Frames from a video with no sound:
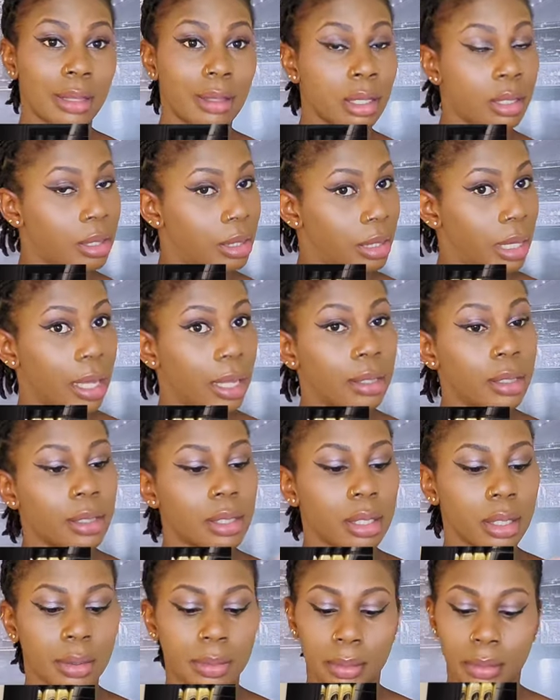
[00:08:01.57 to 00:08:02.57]
this scent,
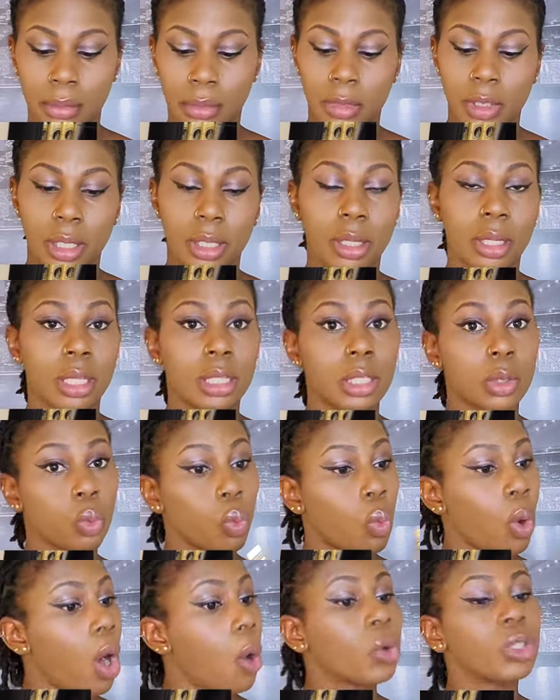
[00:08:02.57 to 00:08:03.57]
it
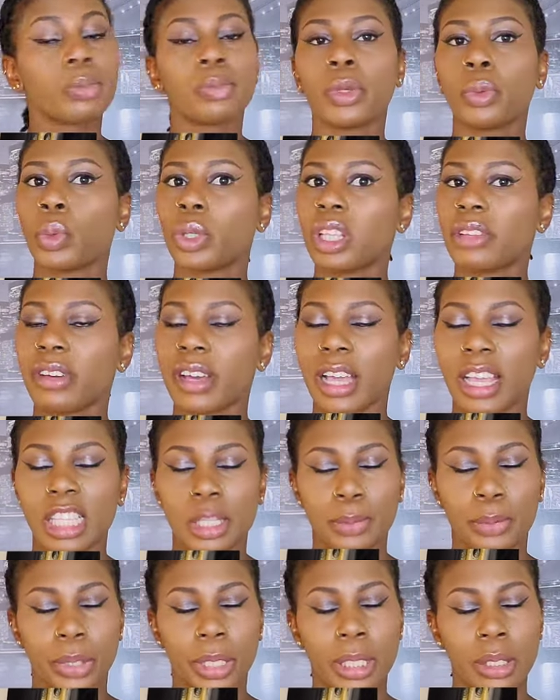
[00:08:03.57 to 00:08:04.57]
wows me whenever I
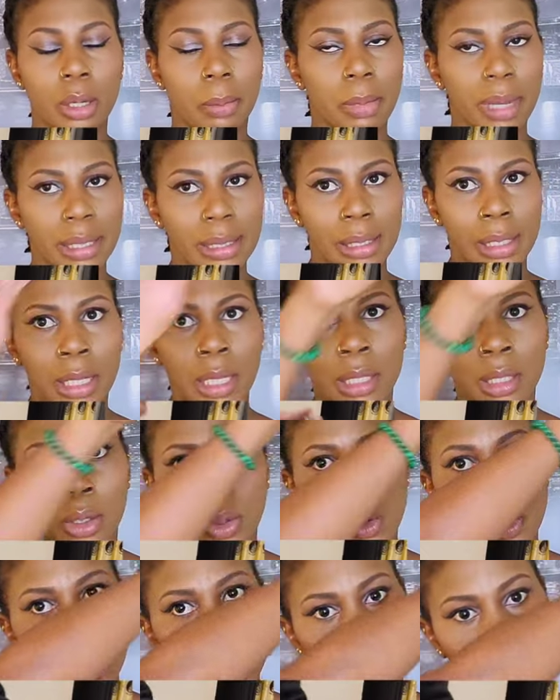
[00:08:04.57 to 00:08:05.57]
spray it on my skin
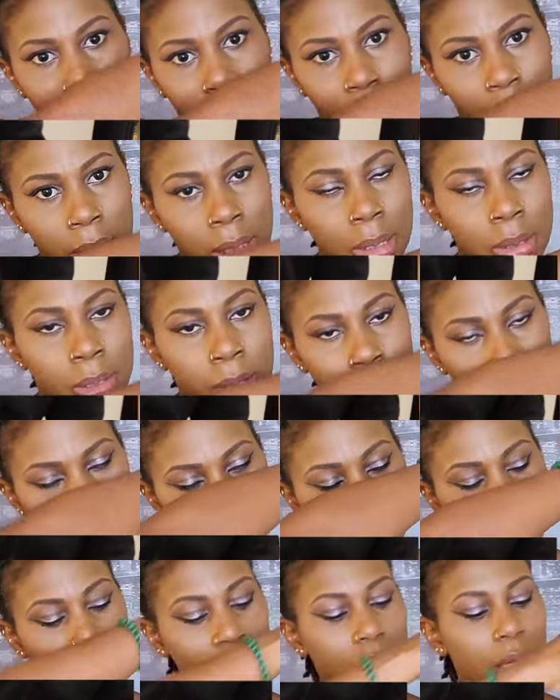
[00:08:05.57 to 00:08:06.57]
or on my clothes,
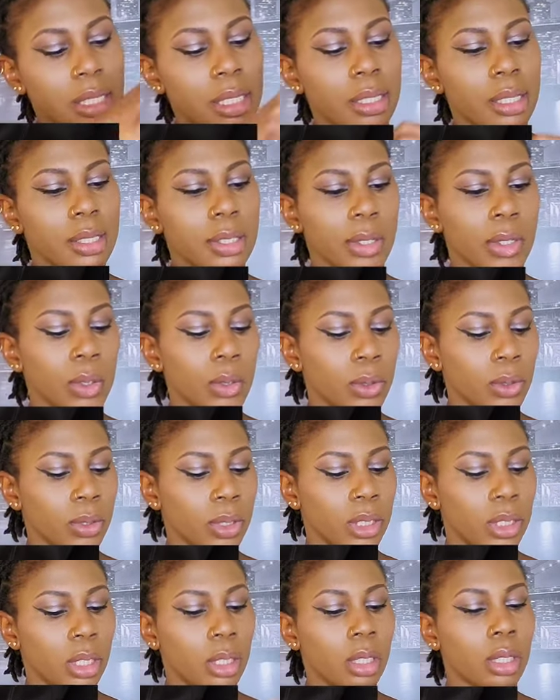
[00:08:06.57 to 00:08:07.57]
and it is
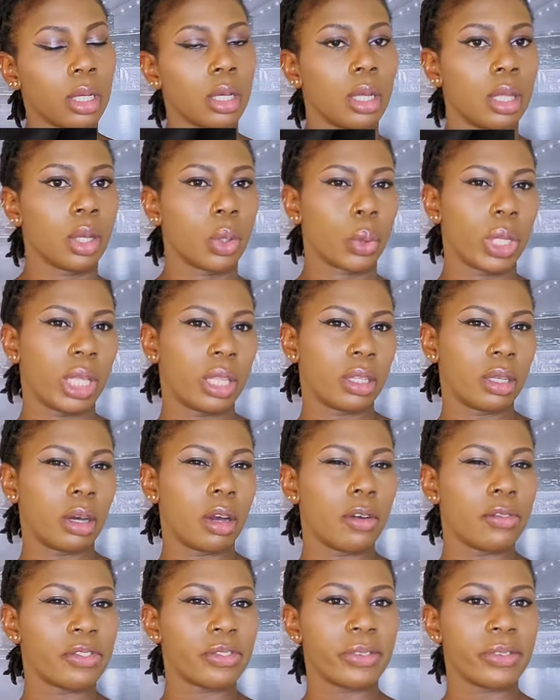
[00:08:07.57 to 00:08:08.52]
called the Queen of